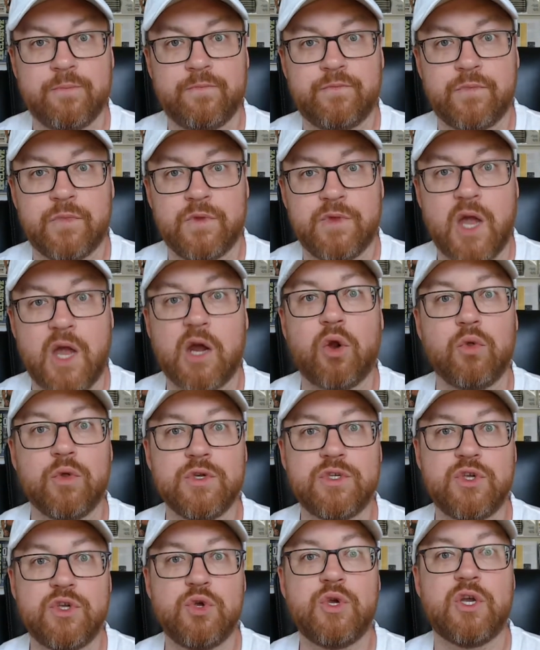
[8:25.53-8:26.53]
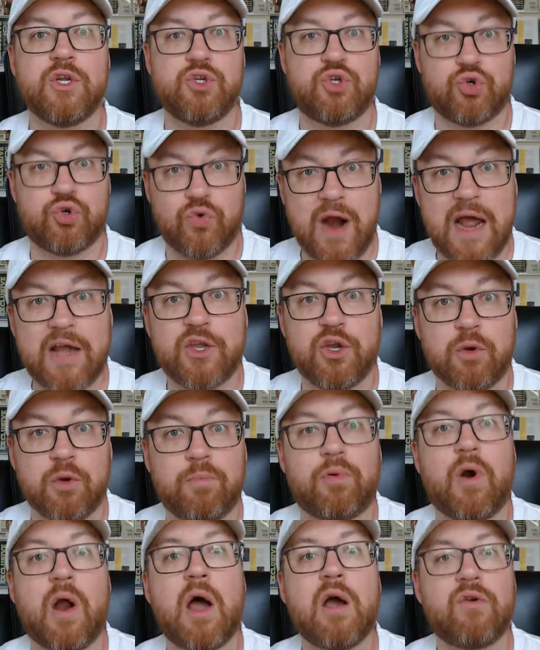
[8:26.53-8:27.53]
not only so you can track your
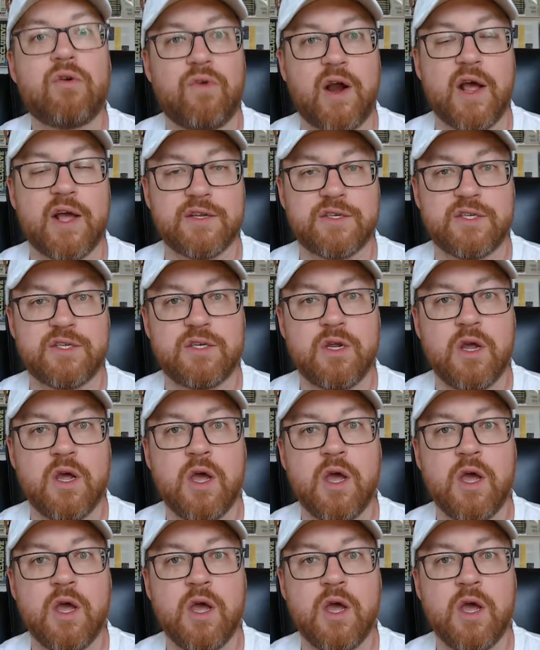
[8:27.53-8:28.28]
progress,